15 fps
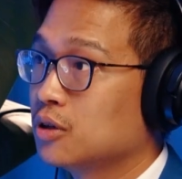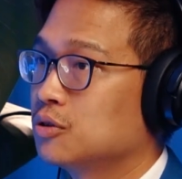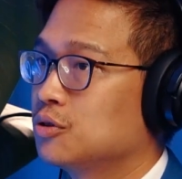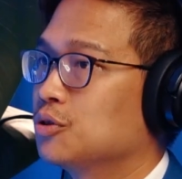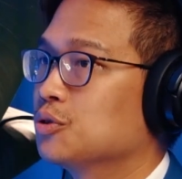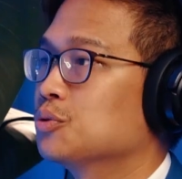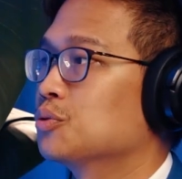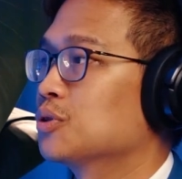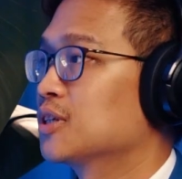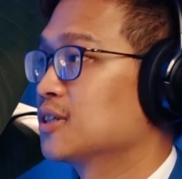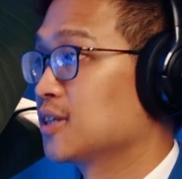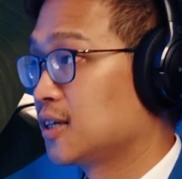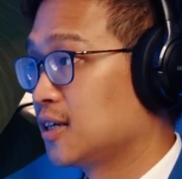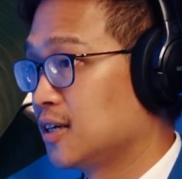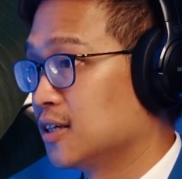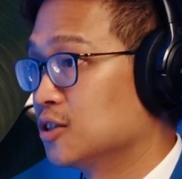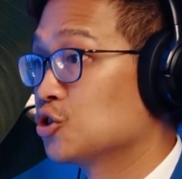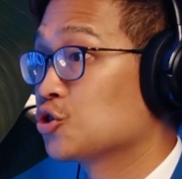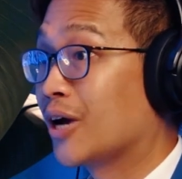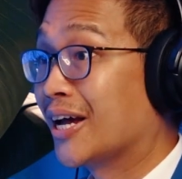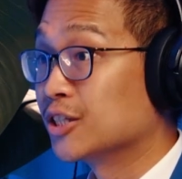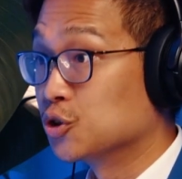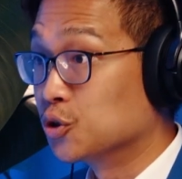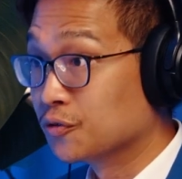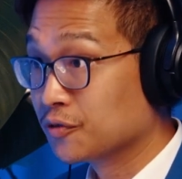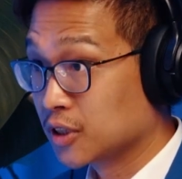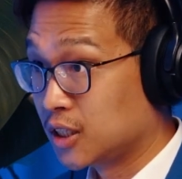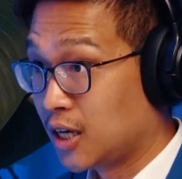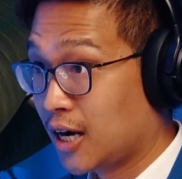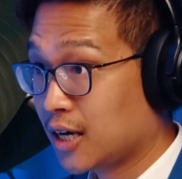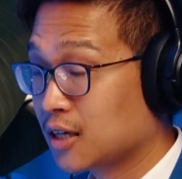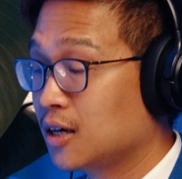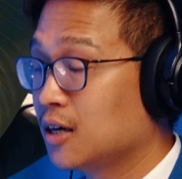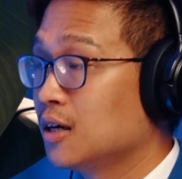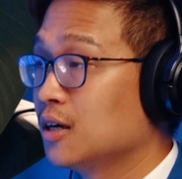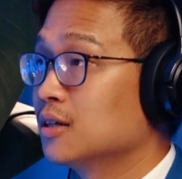to the Sick Kids Trans Youth Clinic.